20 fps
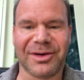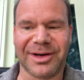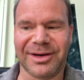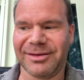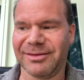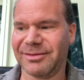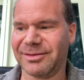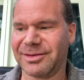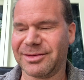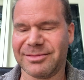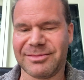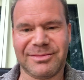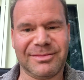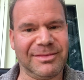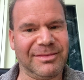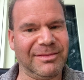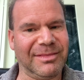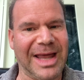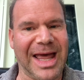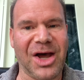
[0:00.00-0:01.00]
And
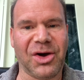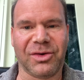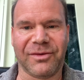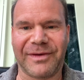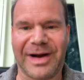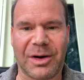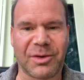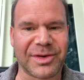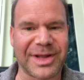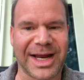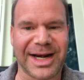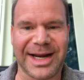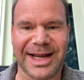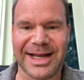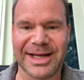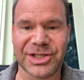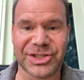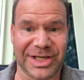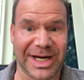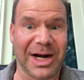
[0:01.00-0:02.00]
hell, if I were that
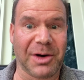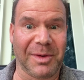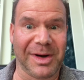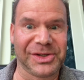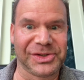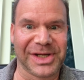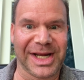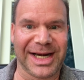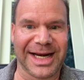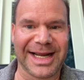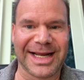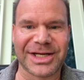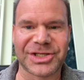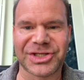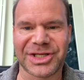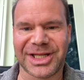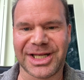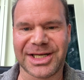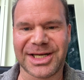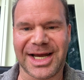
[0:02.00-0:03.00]
age, and I was that
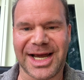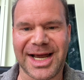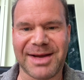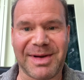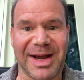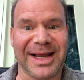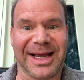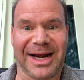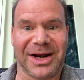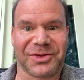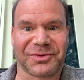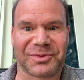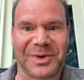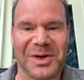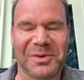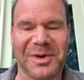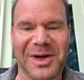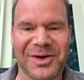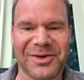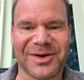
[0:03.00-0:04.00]
age at the time, I got a
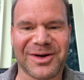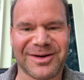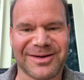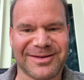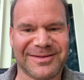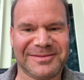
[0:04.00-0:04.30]
three wheeler